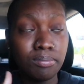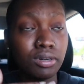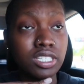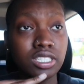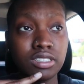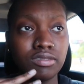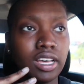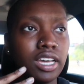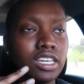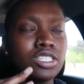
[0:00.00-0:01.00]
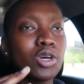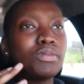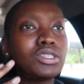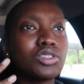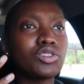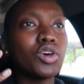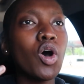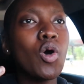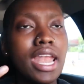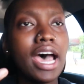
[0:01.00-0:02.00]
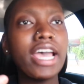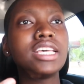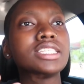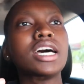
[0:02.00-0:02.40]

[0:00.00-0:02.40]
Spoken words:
a bunch of, like, it's going to be so nice.